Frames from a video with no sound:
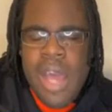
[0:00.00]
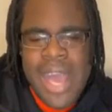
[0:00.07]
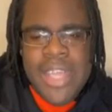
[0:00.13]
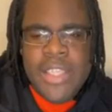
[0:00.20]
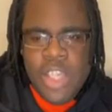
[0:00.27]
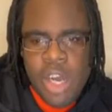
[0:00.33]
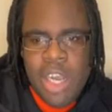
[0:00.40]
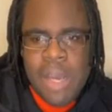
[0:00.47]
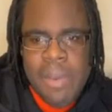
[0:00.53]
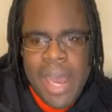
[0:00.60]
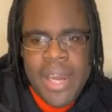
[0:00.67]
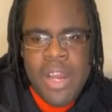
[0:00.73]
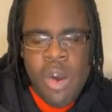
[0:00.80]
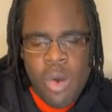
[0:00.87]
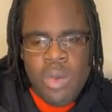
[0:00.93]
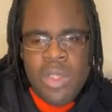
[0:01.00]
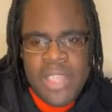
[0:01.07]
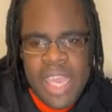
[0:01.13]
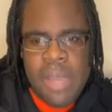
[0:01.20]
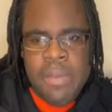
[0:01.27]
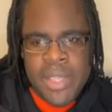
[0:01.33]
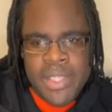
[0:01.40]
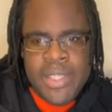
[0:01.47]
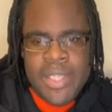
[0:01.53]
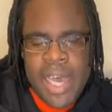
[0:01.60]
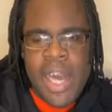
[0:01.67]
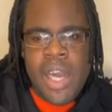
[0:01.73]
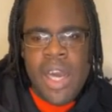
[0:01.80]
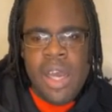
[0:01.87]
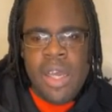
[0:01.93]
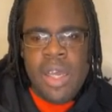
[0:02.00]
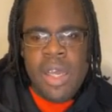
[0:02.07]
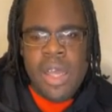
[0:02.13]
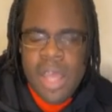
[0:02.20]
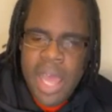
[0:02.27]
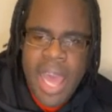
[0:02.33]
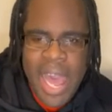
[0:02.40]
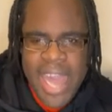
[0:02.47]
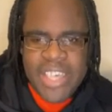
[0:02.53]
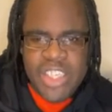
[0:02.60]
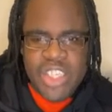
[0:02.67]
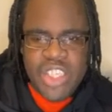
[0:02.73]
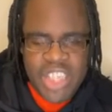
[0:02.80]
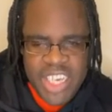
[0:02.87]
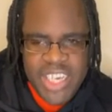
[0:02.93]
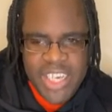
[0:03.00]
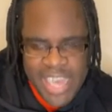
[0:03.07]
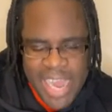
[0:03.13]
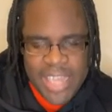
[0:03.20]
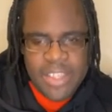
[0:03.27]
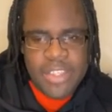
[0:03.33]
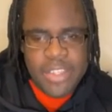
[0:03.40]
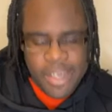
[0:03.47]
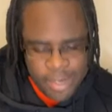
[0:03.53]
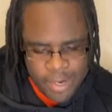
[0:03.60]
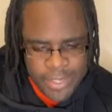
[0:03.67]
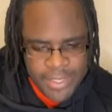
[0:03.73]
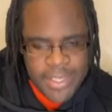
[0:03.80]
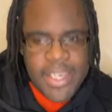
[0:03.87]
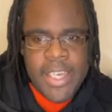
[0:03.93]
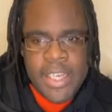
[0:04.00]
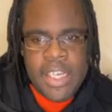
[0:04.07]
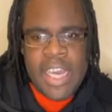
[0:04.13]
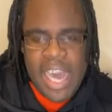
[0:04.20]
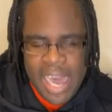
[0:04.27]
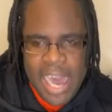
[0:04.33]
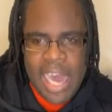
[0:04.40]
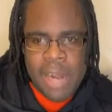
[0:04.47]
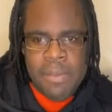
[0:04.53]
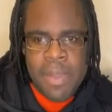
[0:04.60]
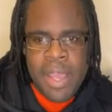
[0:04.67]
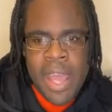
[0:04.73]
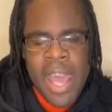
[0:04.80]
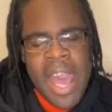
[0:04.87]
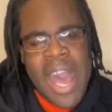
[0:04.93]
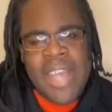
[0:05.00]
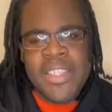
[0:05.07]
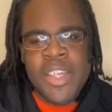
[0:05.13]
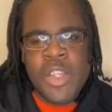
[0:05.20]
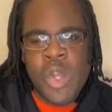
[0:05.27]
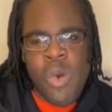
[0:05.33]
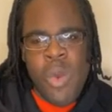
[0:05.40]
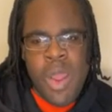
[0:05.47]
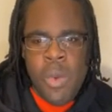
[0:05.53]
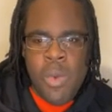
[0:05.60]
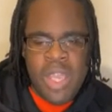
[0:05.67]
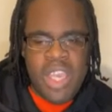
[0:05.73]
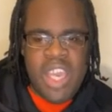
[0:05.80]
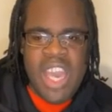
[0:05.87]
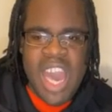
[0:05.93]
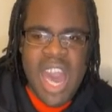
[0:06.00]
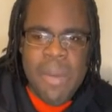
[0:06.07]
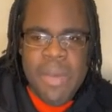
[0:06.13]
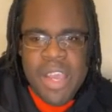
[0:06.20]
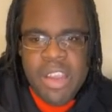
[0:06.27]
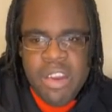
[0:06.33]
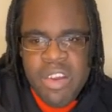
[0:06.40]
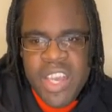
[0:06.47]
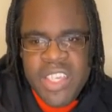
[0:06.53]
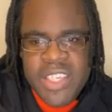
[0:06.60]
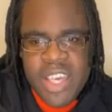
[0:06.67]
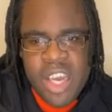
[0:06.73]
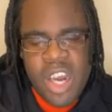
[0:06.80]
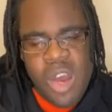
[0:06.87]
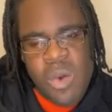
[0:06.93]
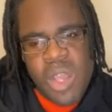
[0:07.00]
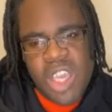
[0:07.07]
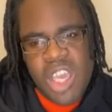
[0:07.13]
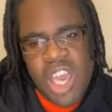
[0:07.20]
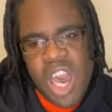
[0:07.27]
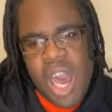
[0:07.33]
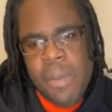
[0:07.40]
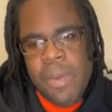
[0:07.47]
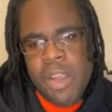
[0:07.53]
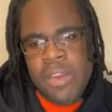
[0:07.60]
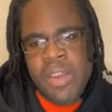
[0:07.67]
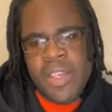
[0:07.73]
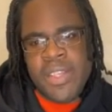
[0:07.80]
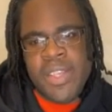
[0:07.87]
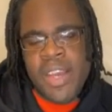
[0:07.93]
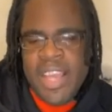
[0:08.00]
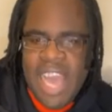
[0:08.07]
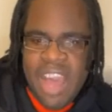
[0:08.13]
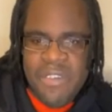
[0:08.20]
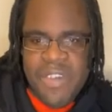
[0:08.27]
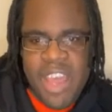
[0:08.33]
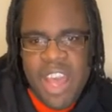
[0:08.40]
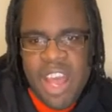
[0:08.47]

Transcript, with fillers: and talk about the whole Damien saga, a she and 13 call me I said, Doing, with Kiamit grace good and with can grace good. You have to